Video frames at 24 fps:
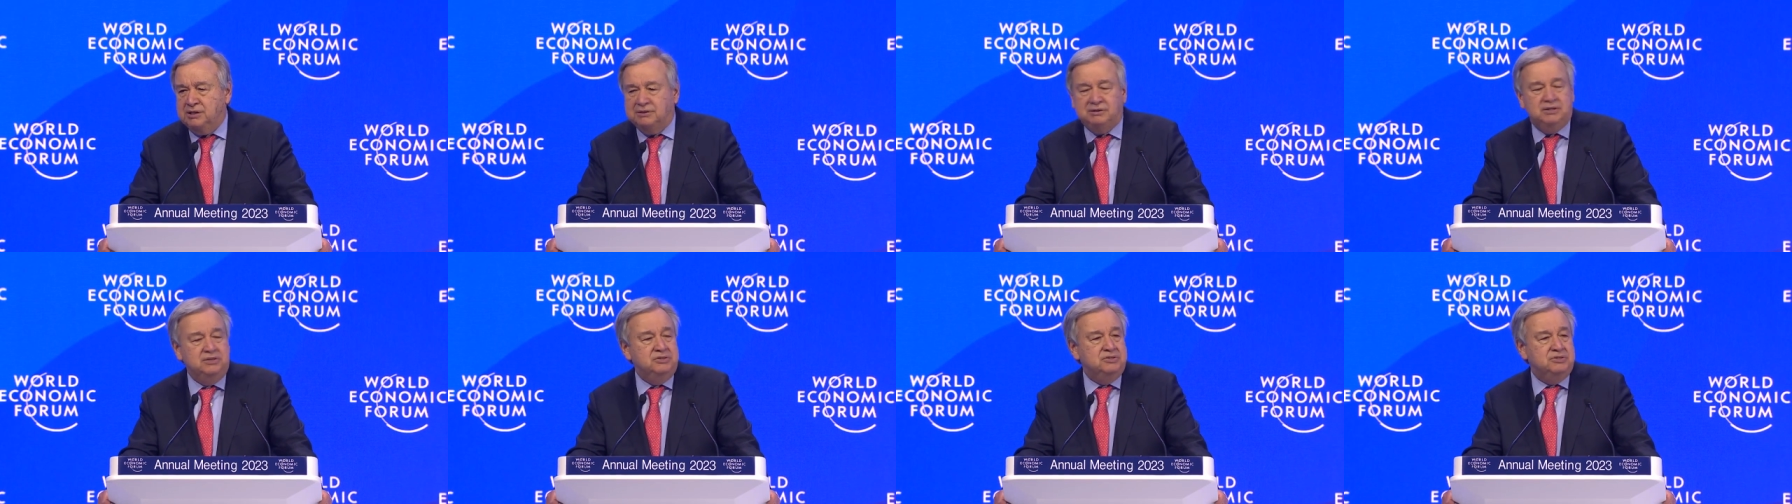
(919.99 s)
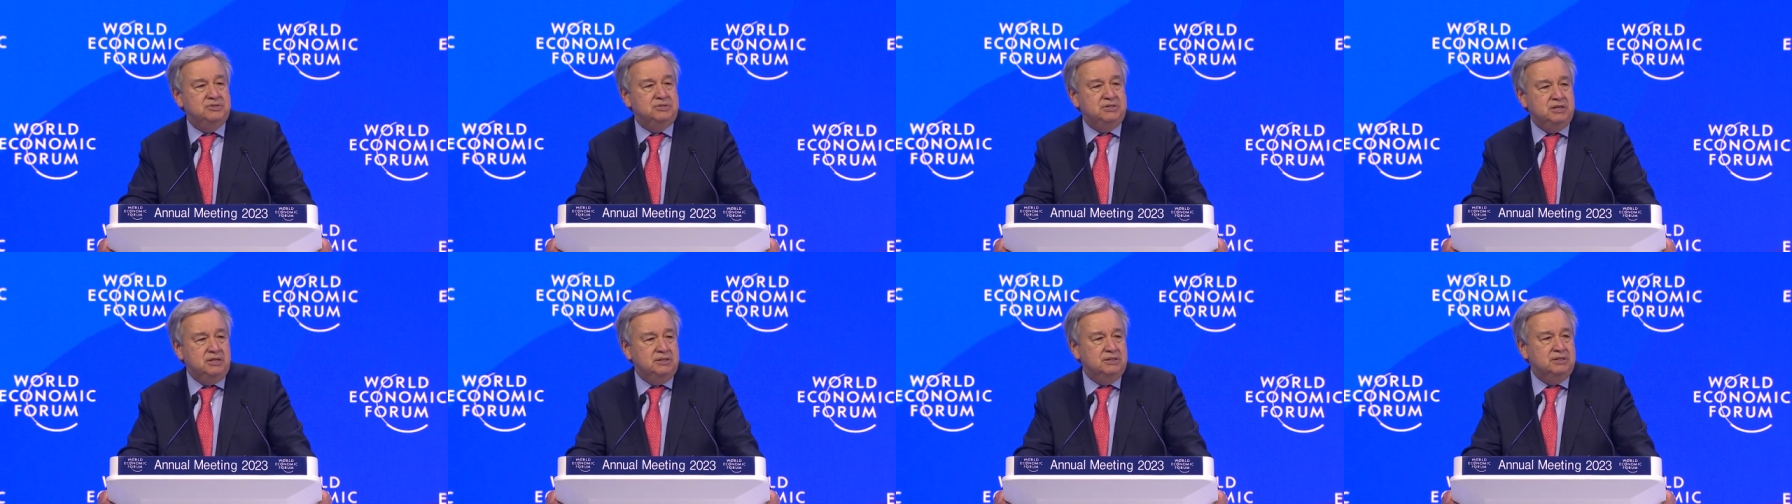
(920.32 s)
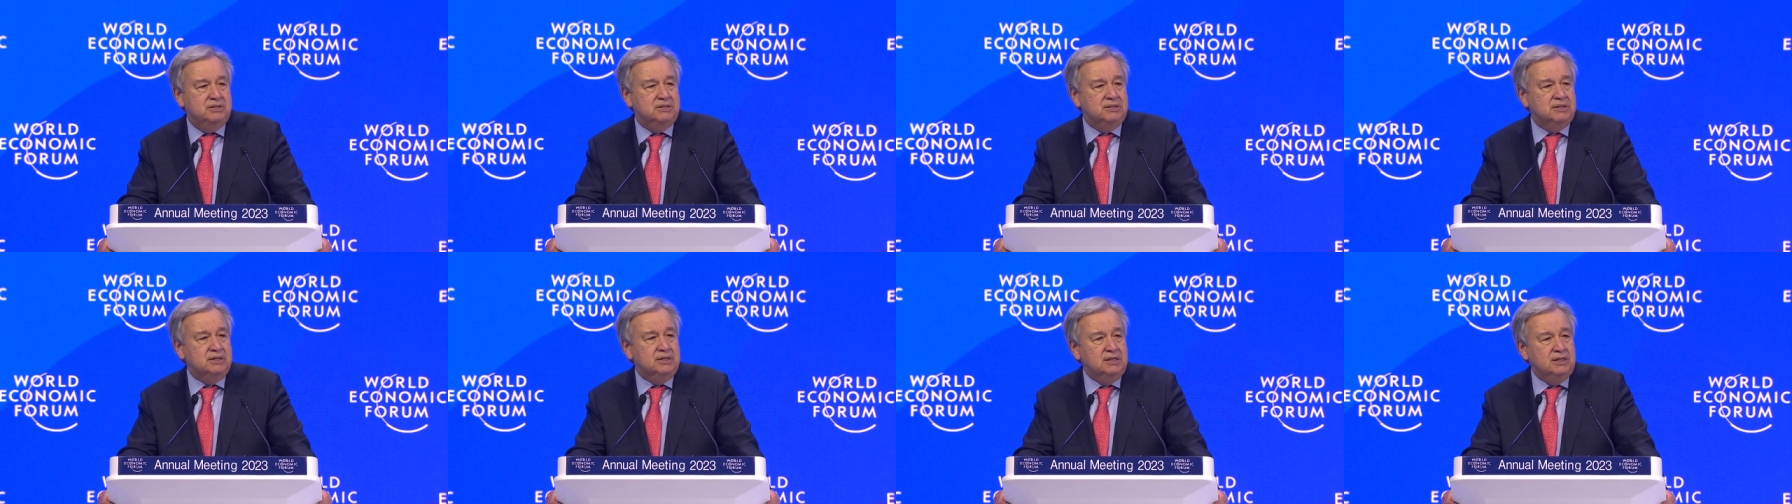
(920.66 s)
that is
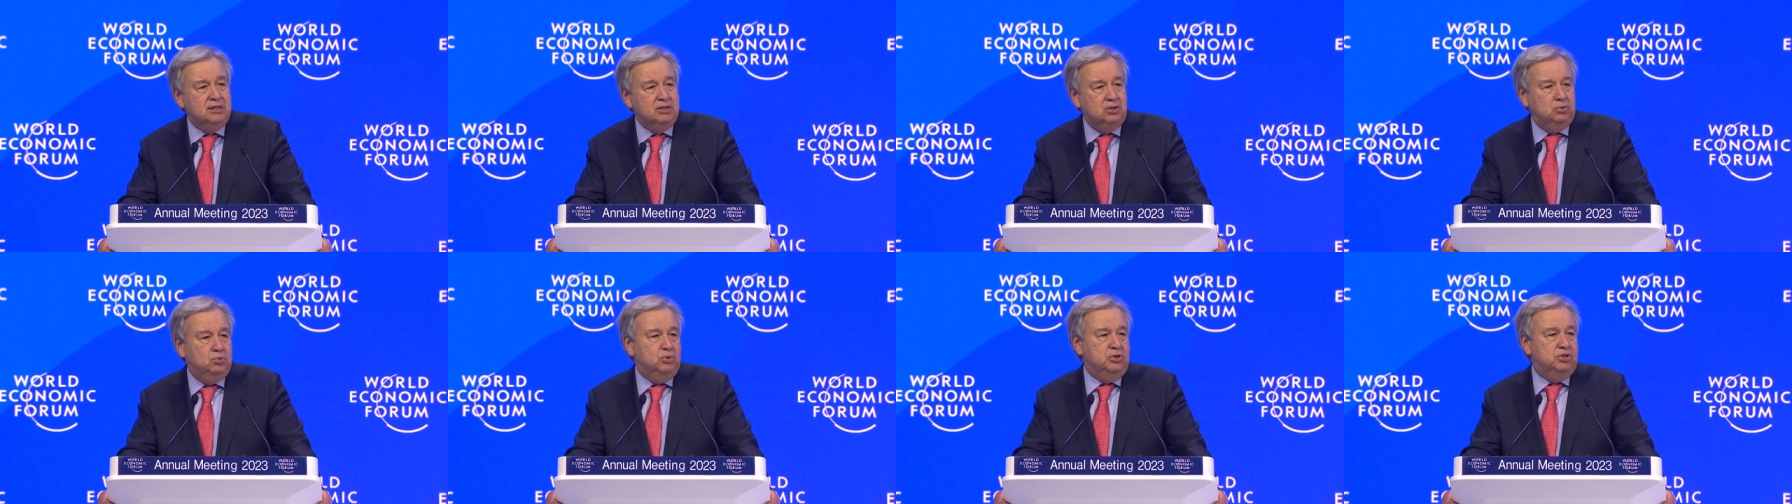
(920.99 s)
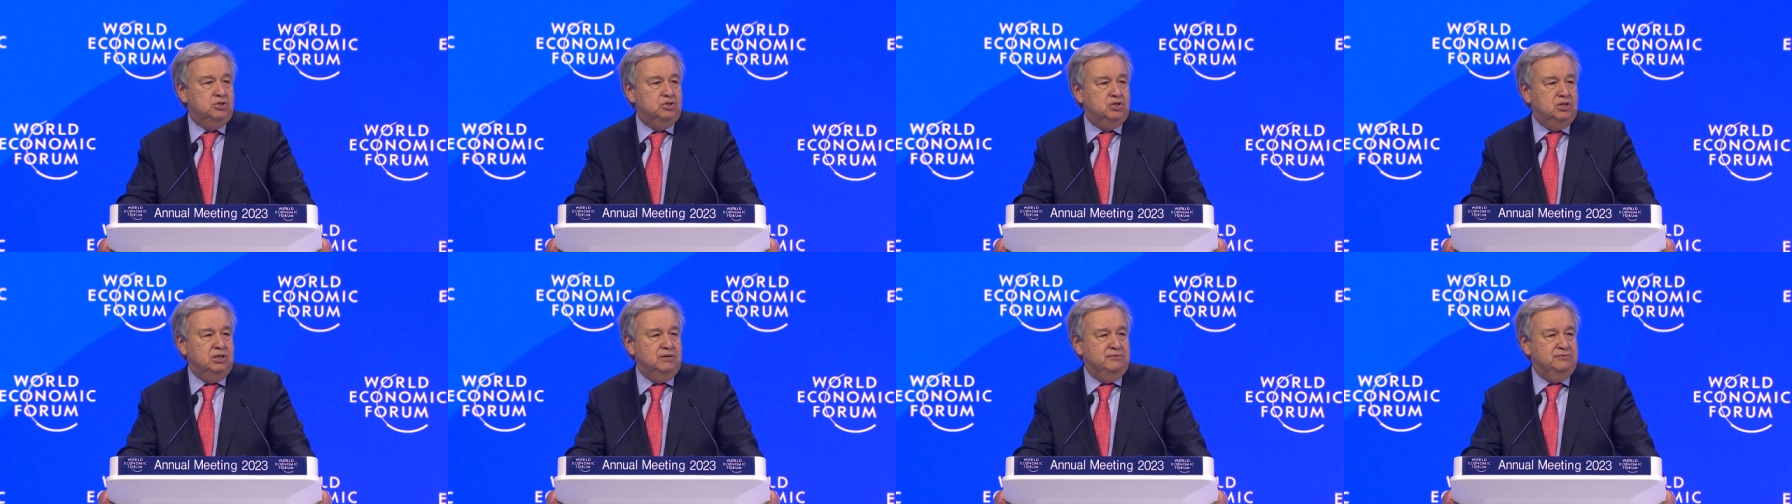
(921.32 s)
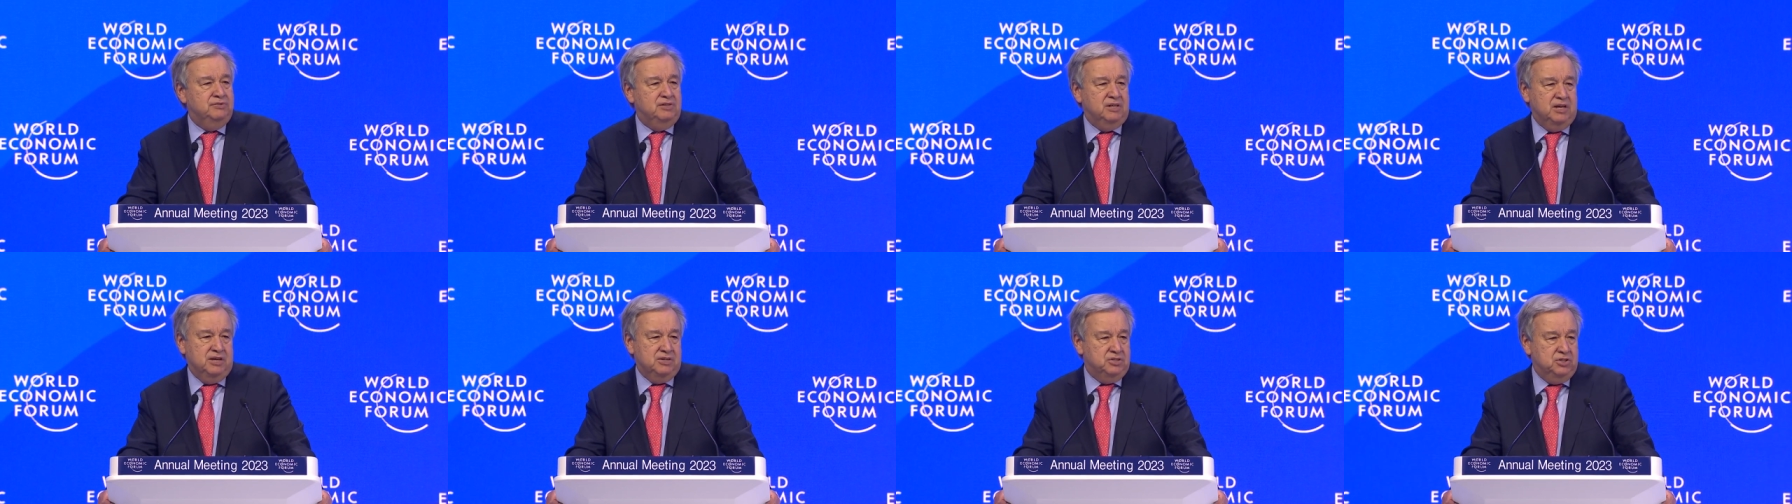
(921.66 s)
needed to
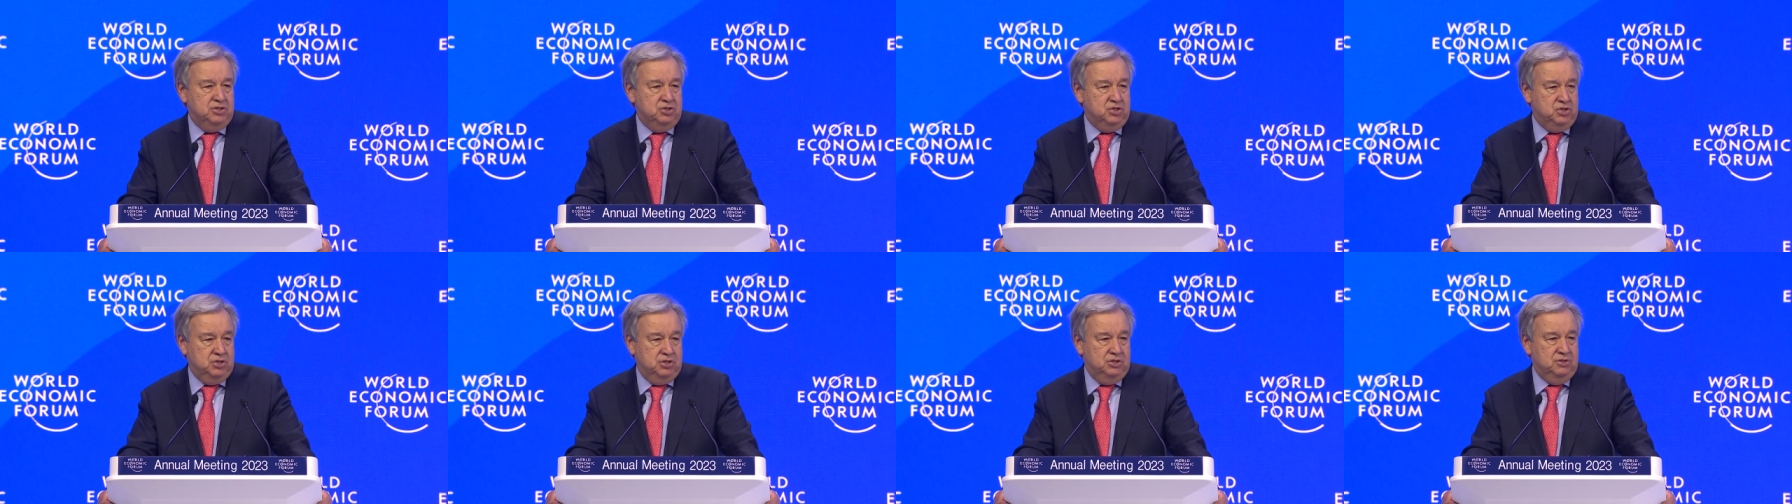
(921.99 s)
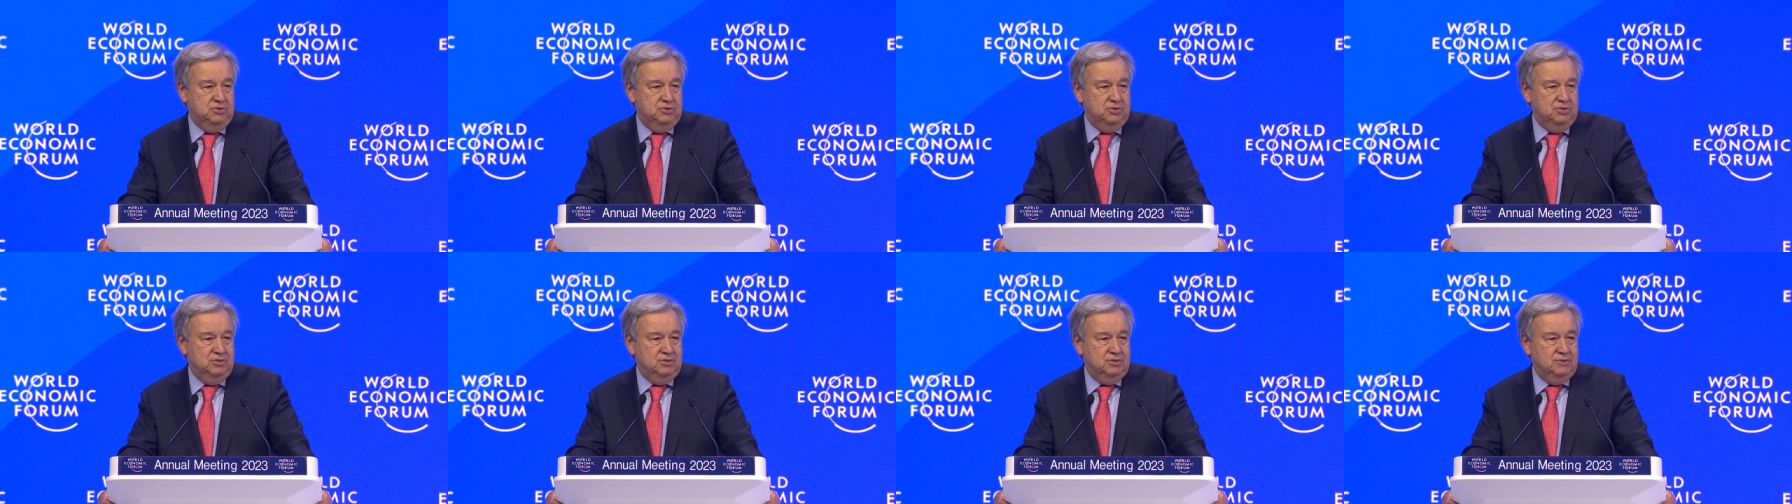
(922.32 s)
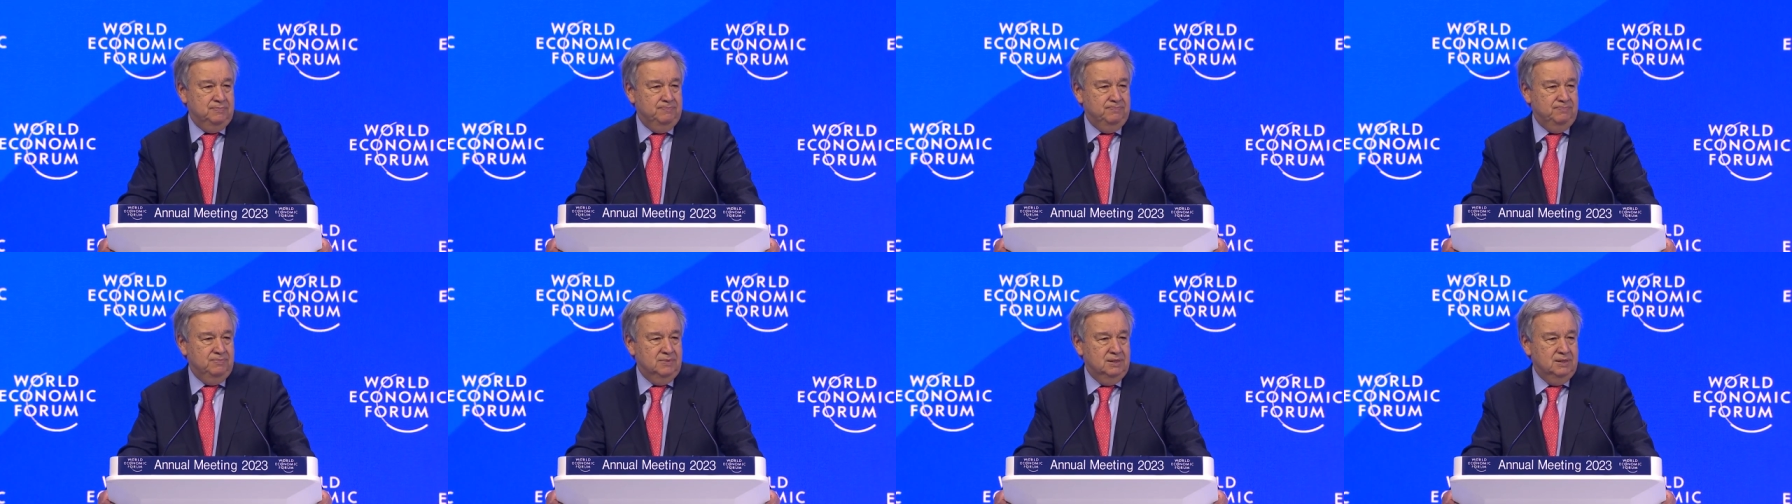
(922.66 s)
achieve the SDGs.